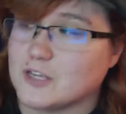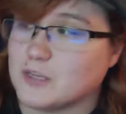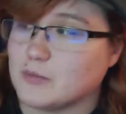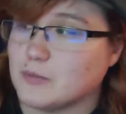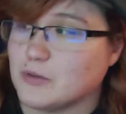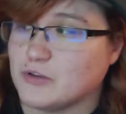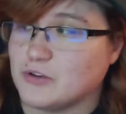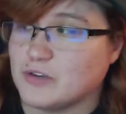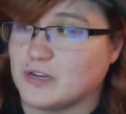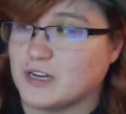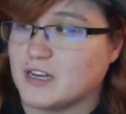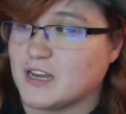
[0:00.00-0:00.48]
on
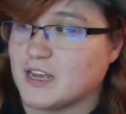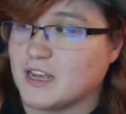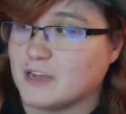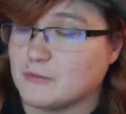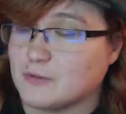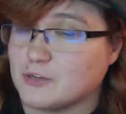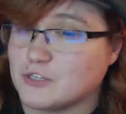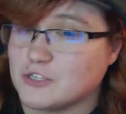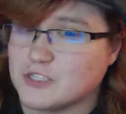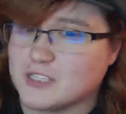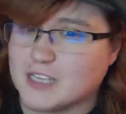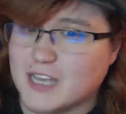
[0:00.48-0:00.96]
Community Day,
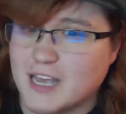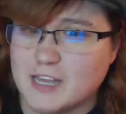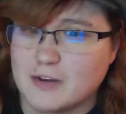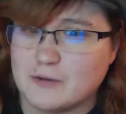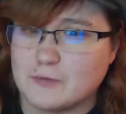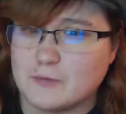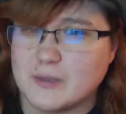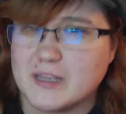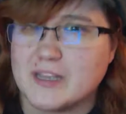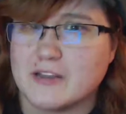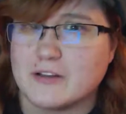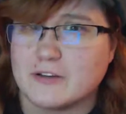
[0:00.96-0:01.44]
which is
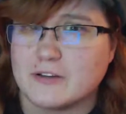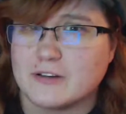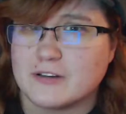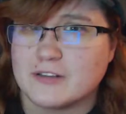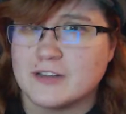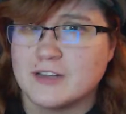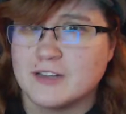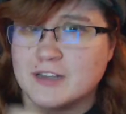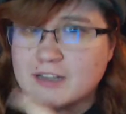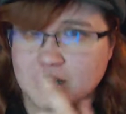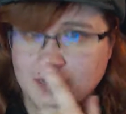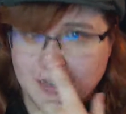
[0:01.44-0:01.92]
kind of weird.
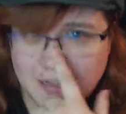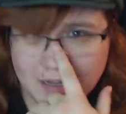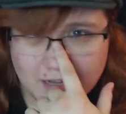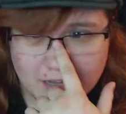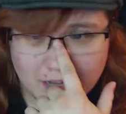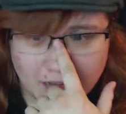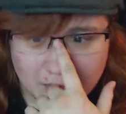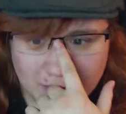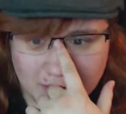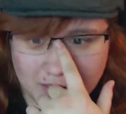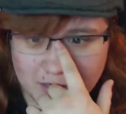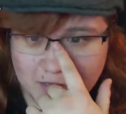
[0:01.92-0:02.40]

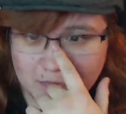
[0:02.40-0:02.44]
I